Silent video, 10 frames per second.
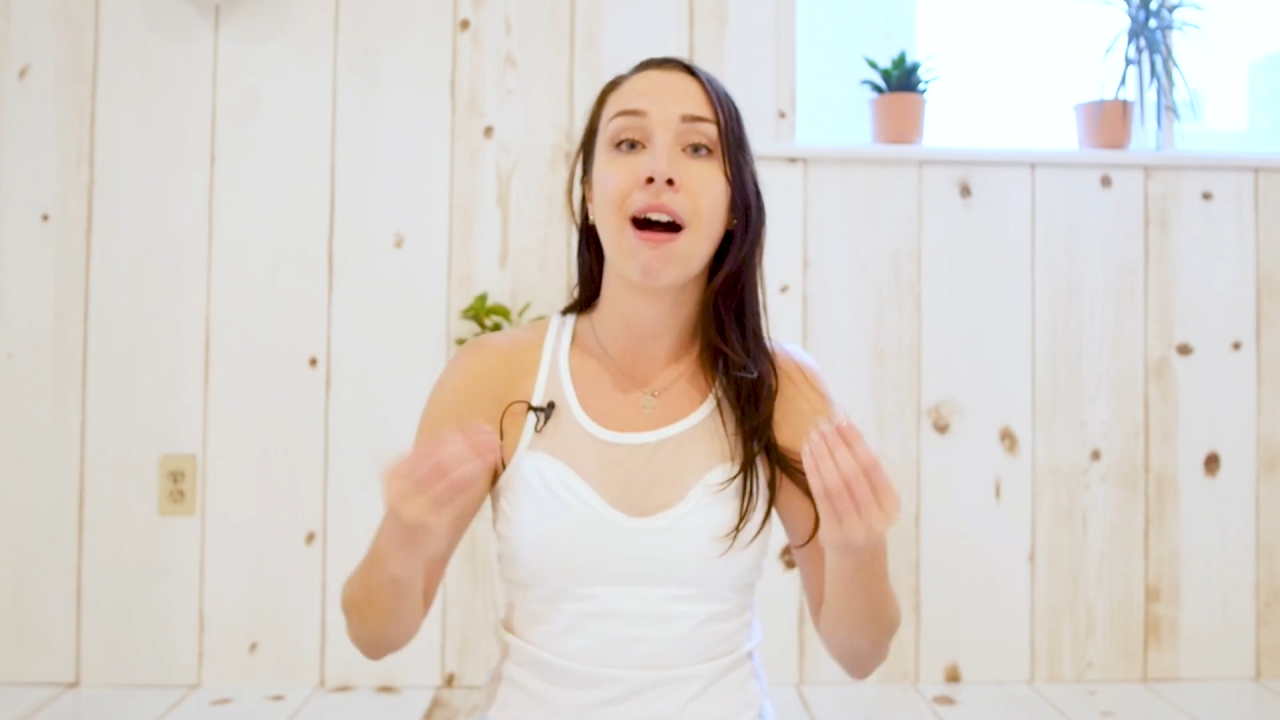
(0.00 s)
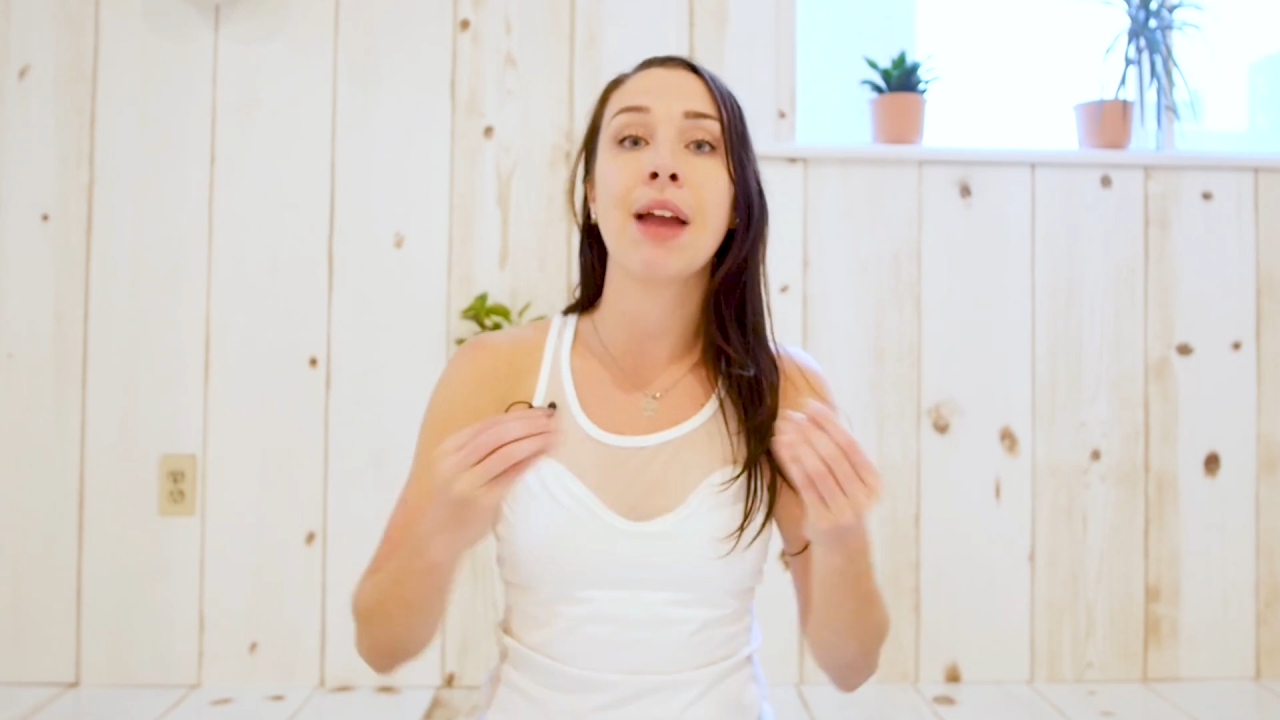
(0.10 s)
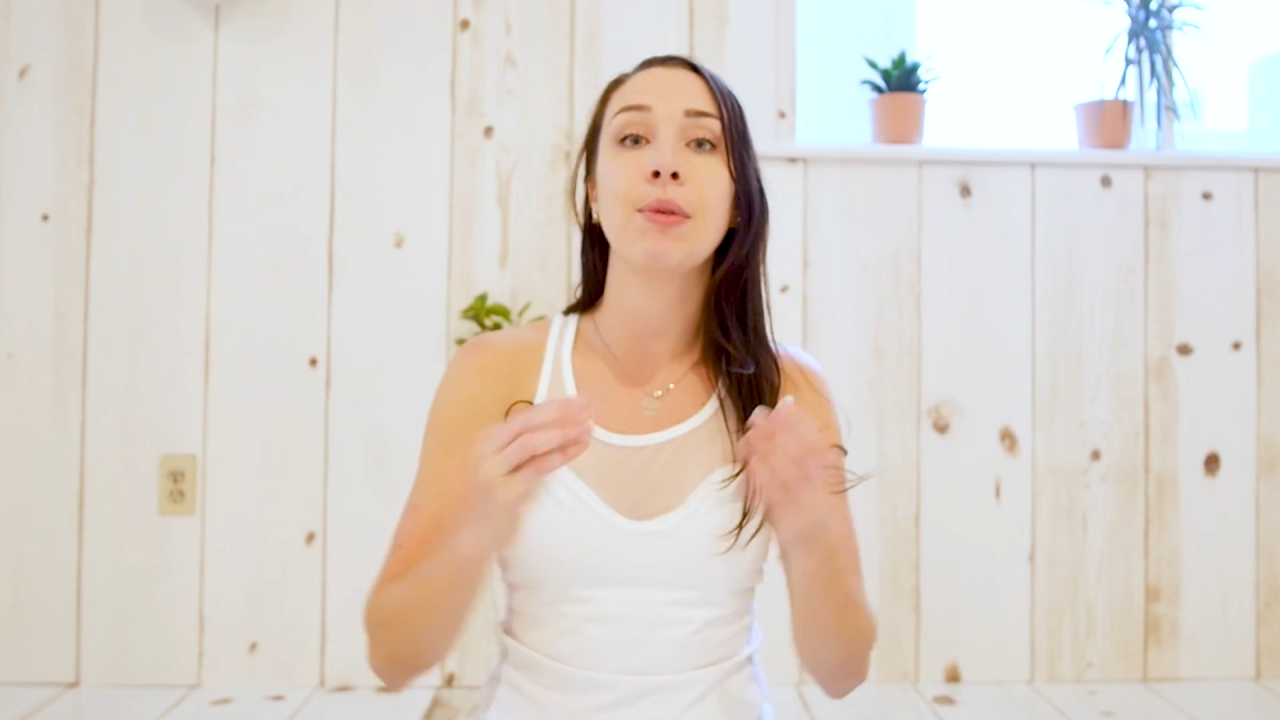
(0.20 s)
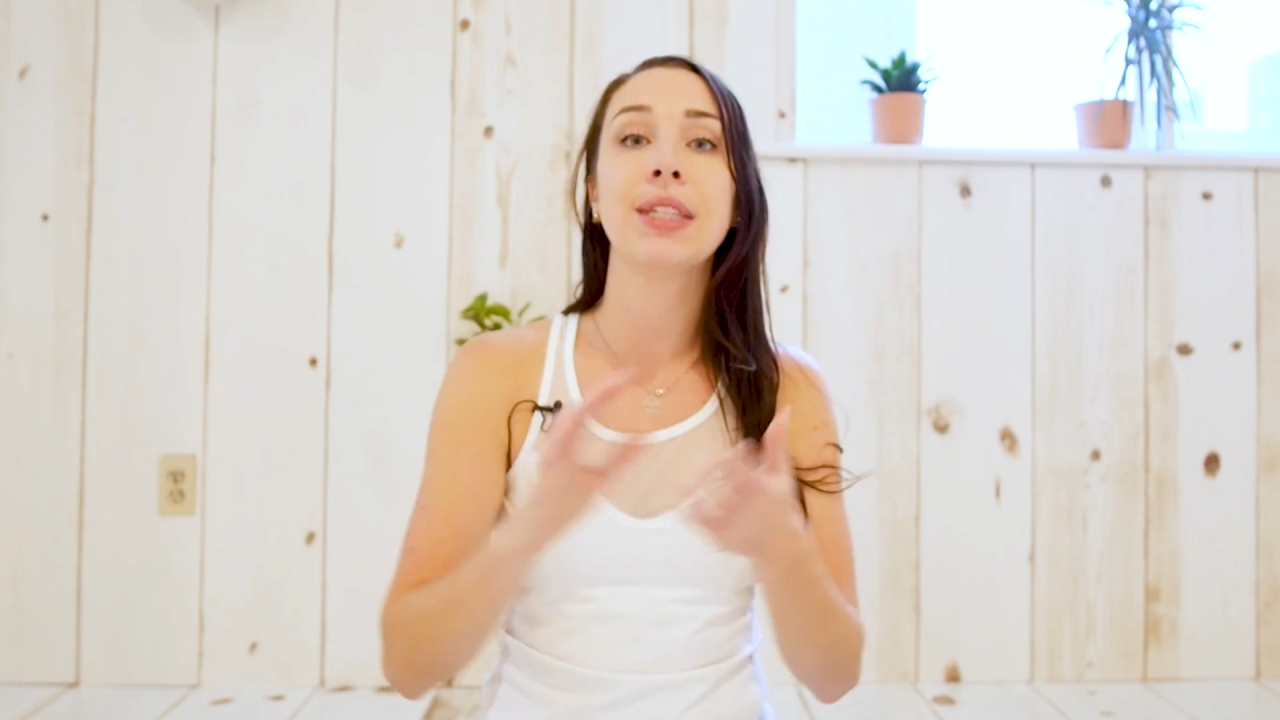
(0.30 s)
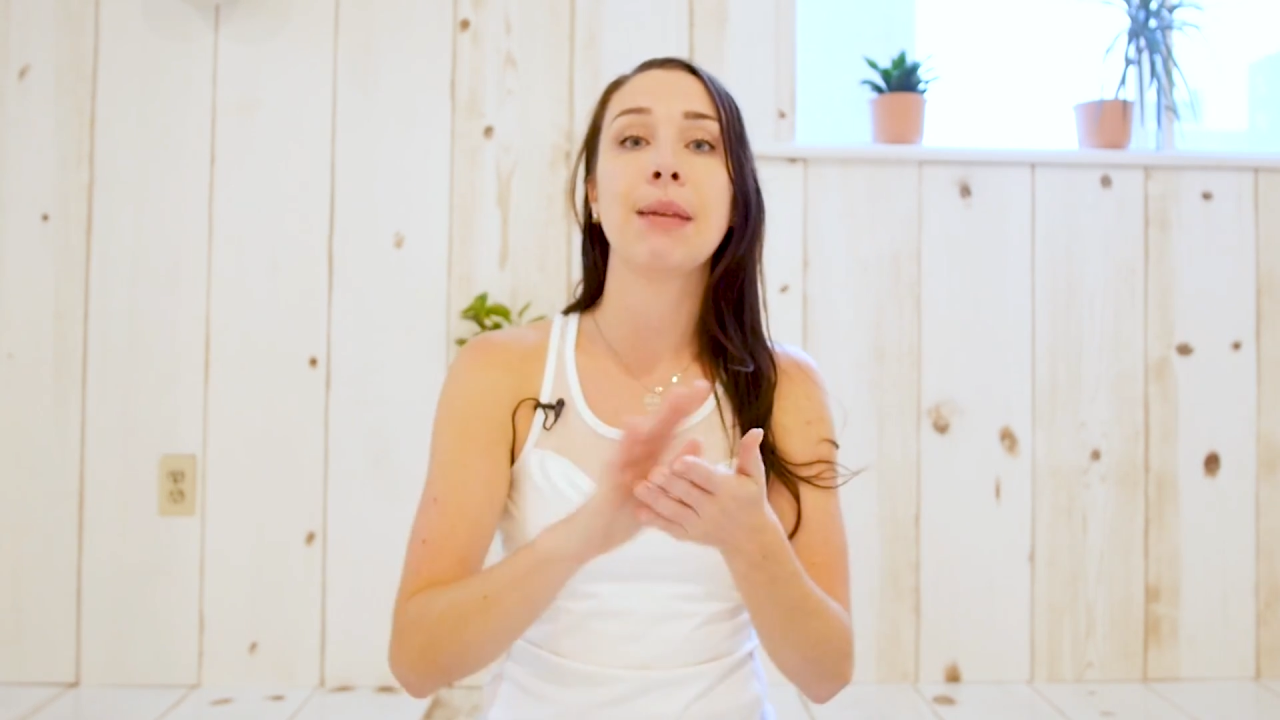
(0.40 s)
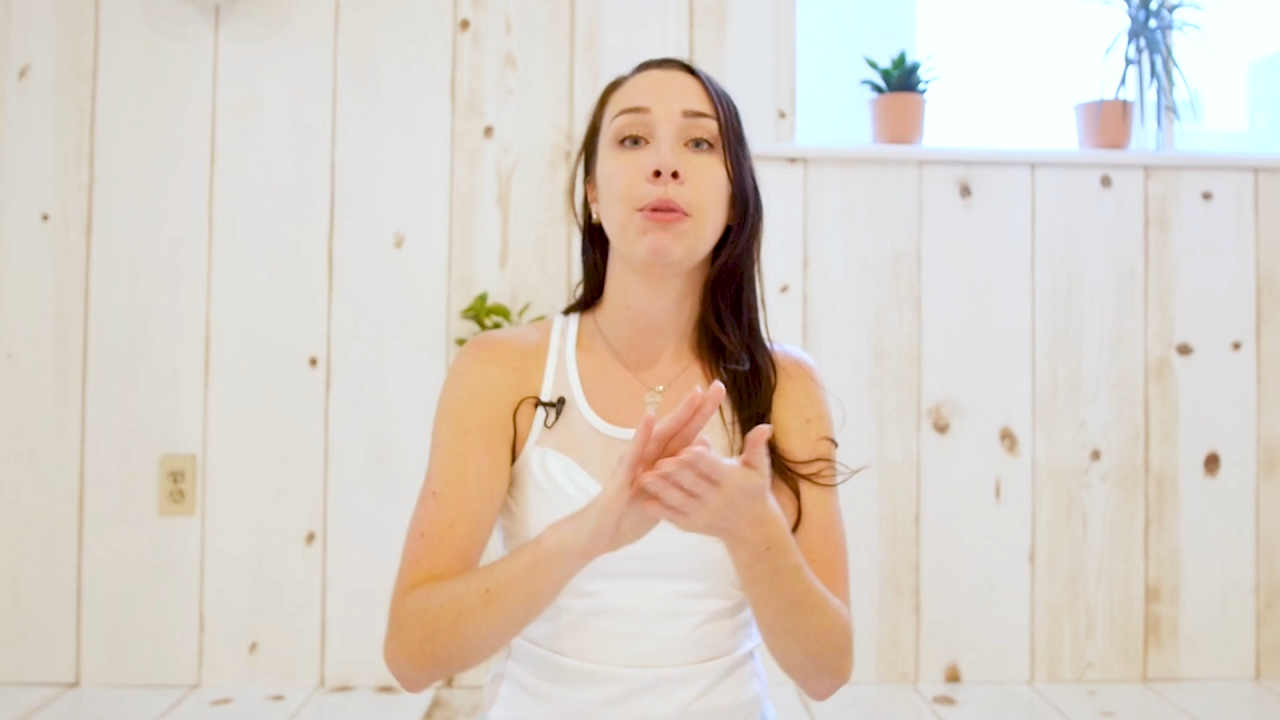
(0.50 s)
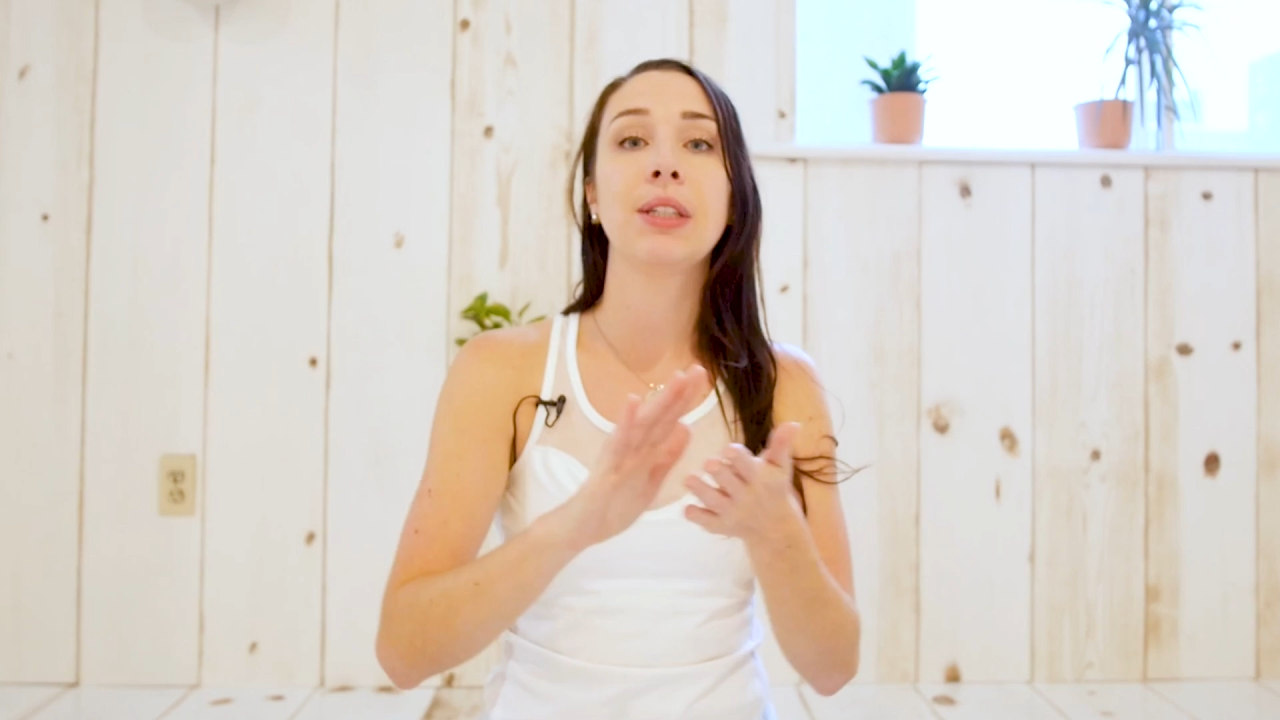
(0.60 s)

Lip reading: I was able